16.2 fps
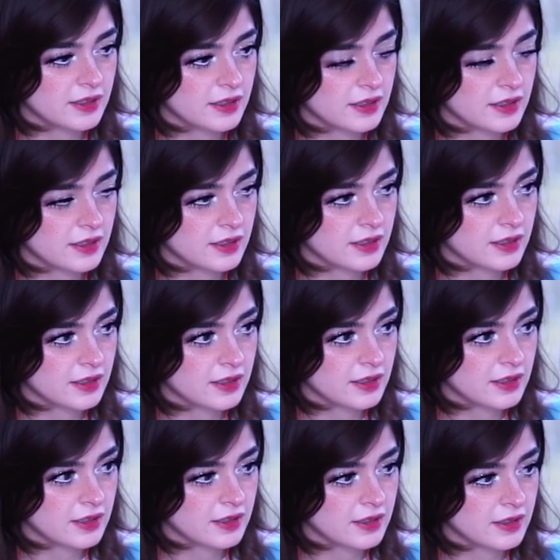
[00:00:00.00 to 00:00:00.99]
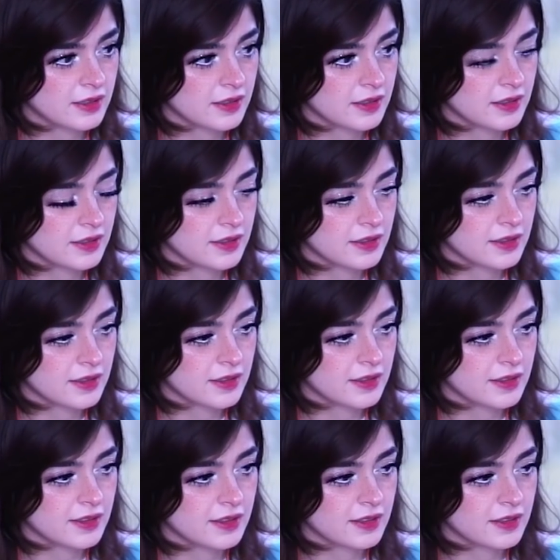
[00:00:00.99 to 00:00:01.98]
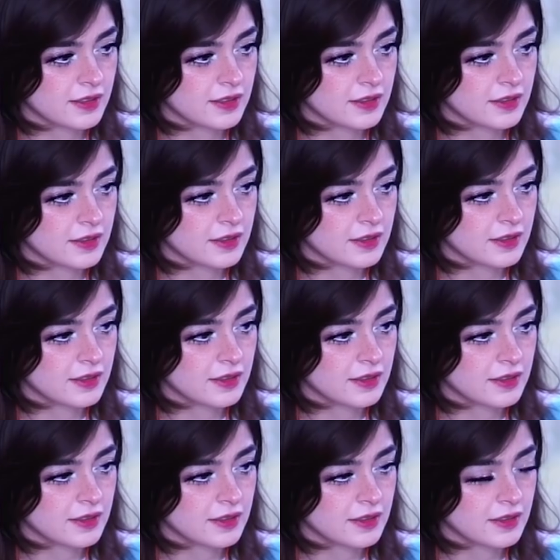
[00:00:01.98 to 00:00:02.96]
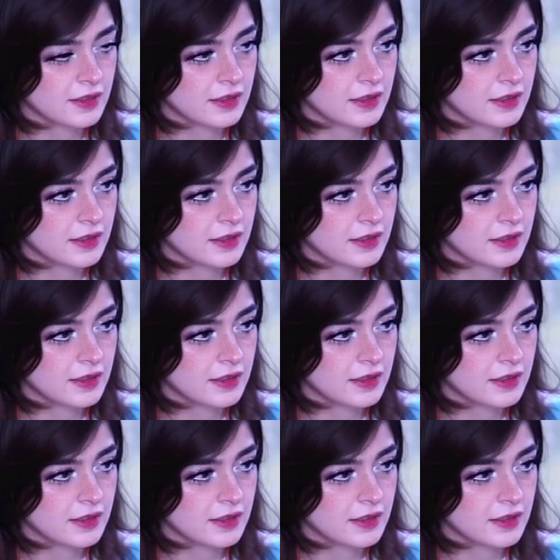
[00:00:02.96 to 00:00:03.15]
[no speech]